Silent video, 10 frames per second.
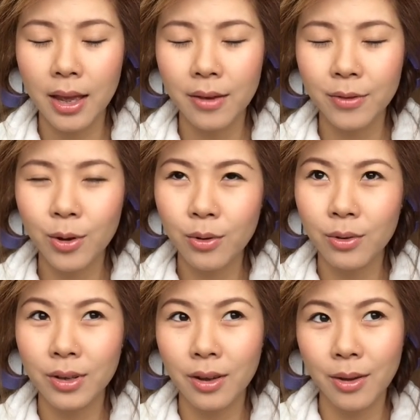if
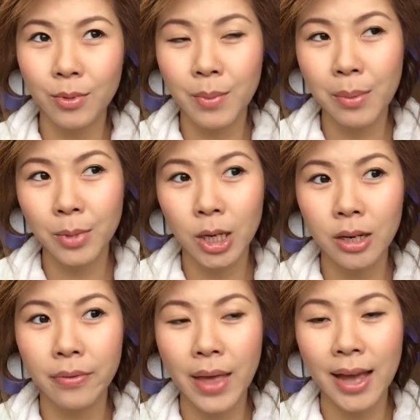you
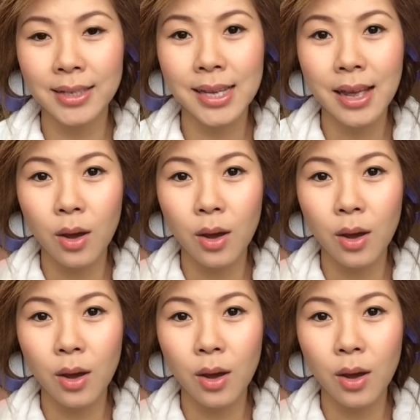remember that